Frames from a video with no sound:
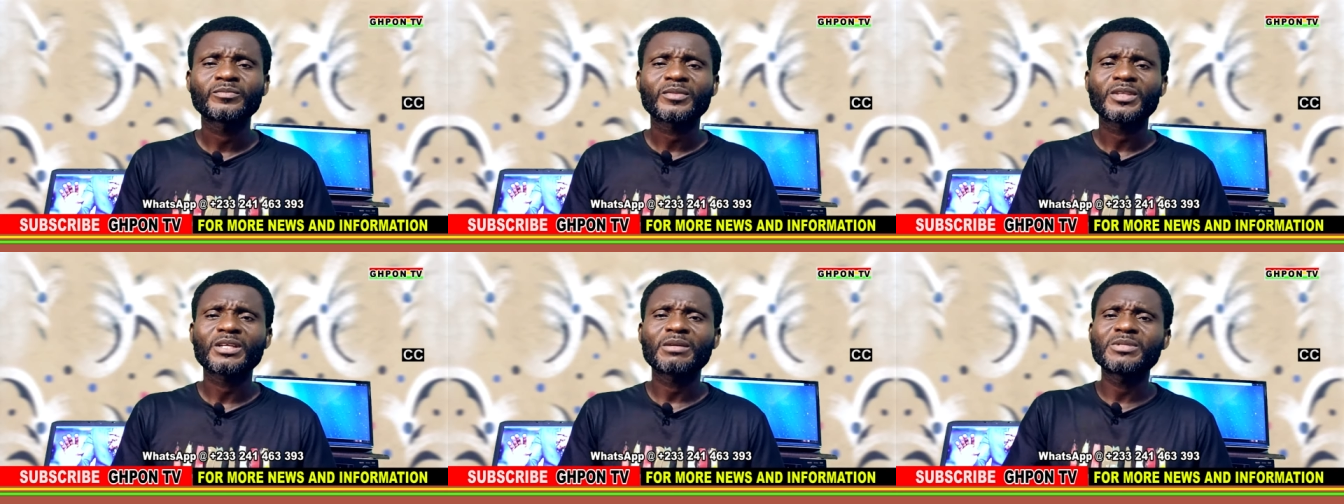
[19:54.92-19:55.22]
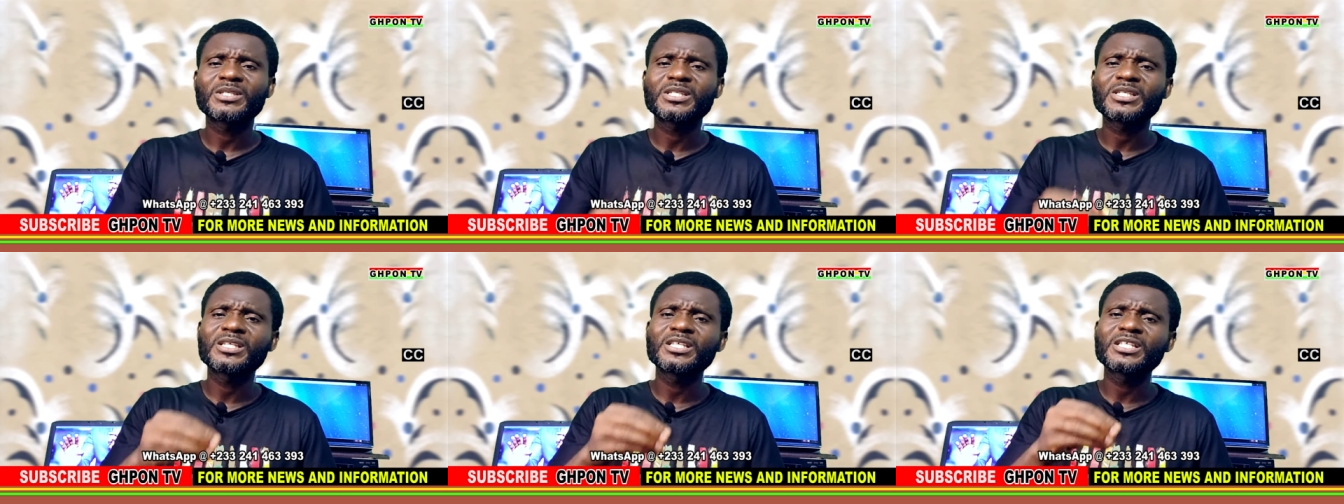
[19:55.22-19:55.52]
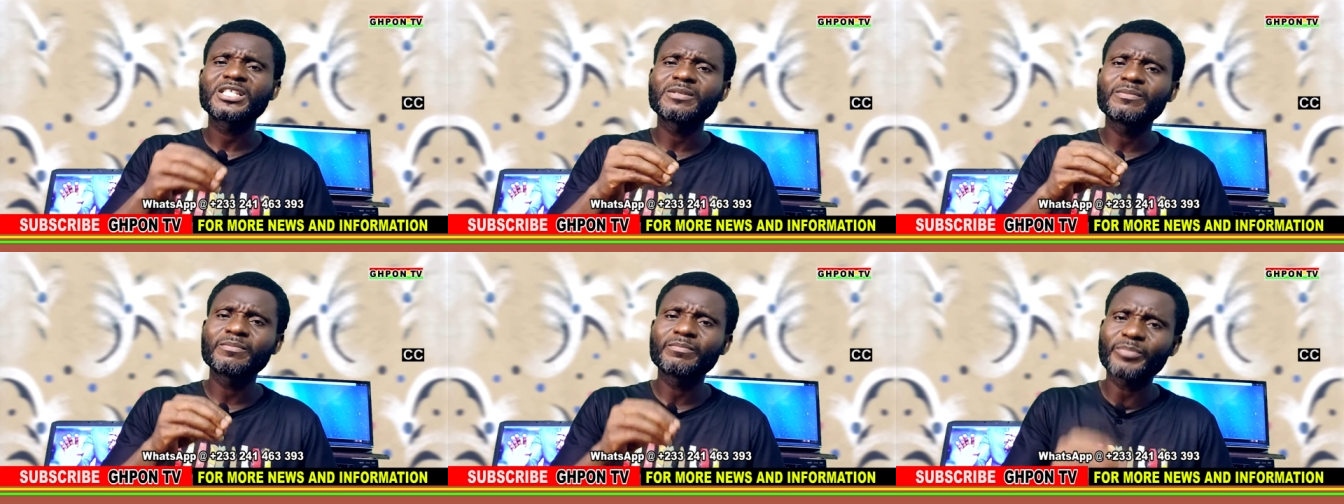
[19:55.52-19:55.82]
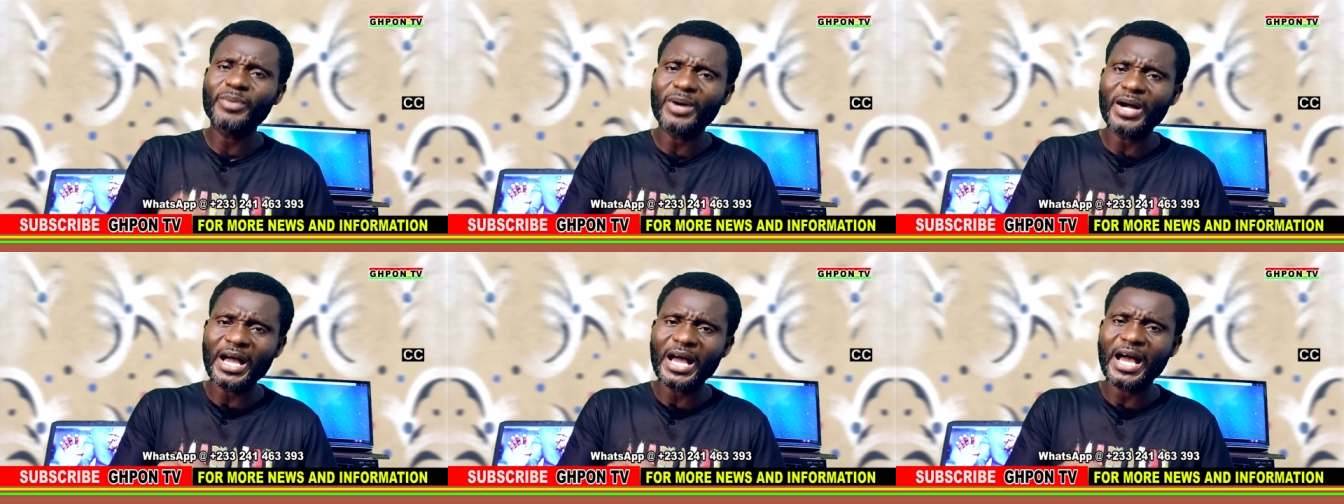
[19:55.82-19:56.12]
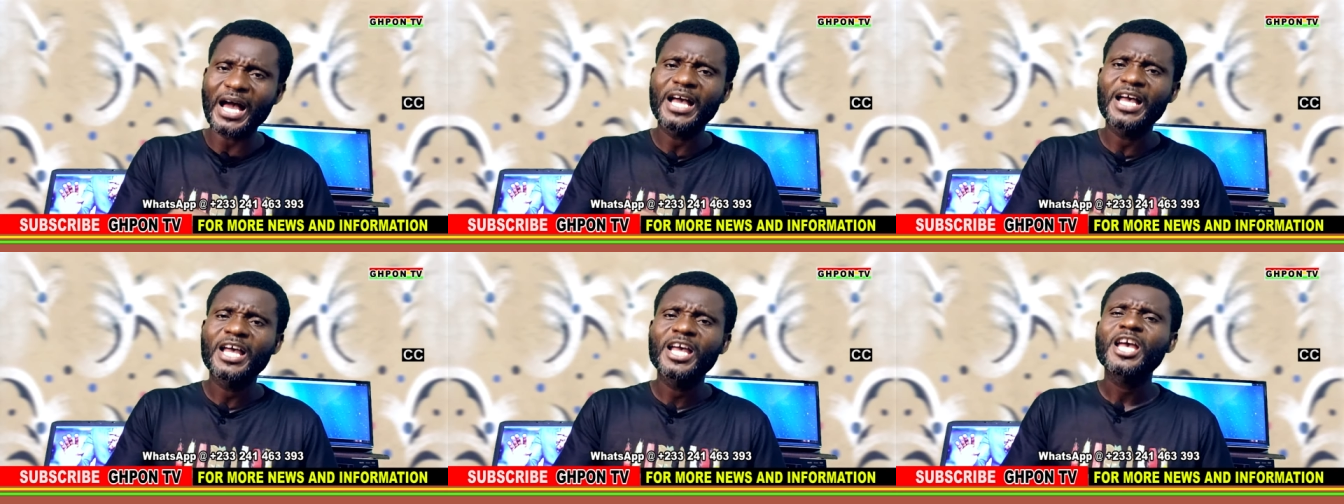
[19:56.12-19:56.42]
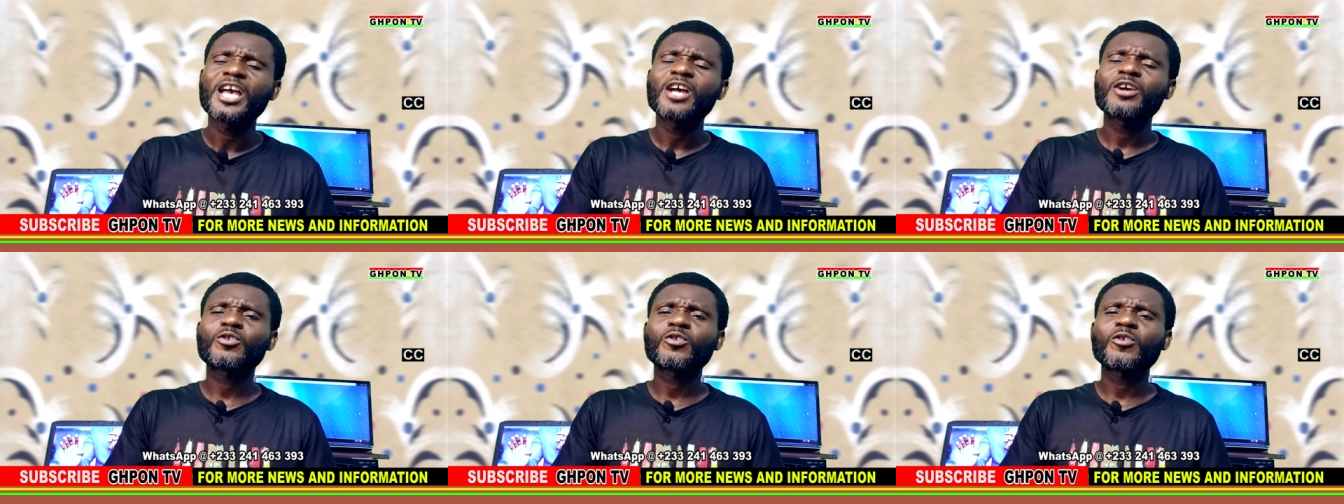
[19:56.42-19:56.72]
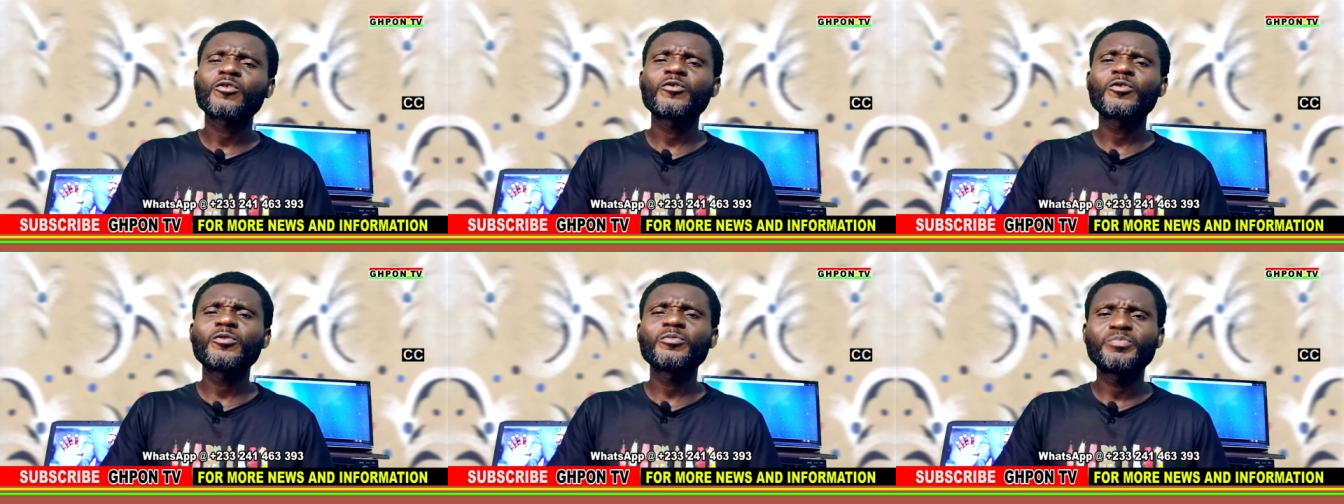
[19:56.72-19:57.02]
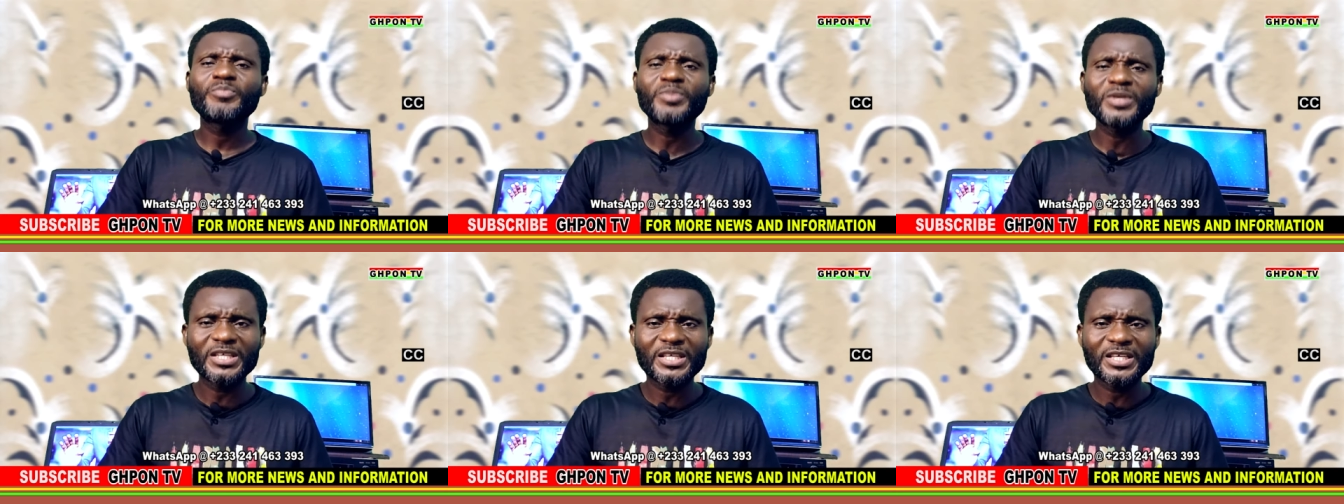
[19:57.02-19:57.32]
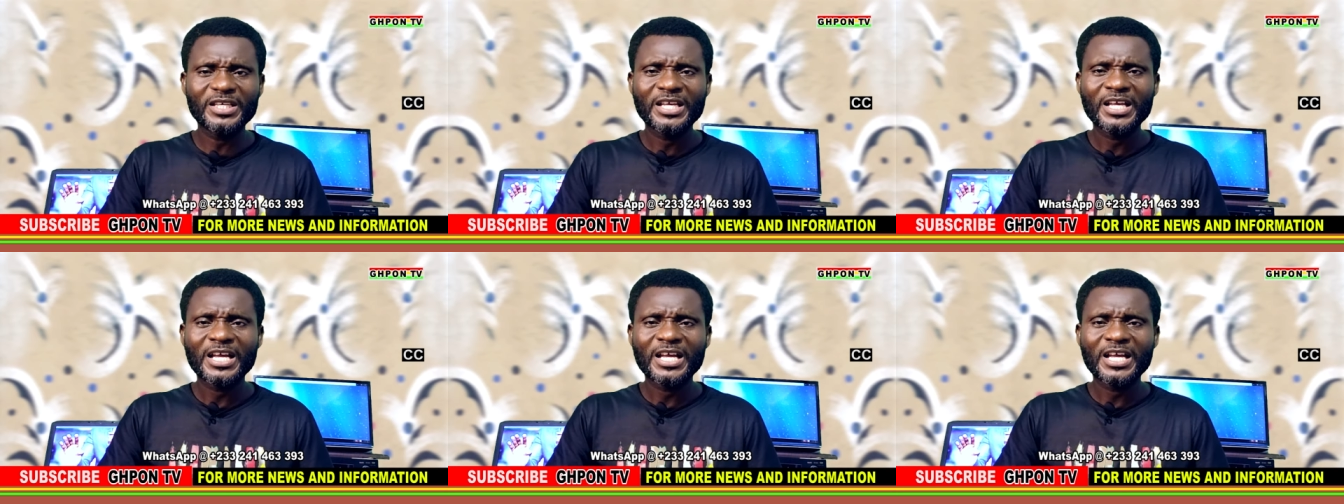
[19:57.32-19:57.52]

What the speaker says: e mi de le tie mpa enko fo bi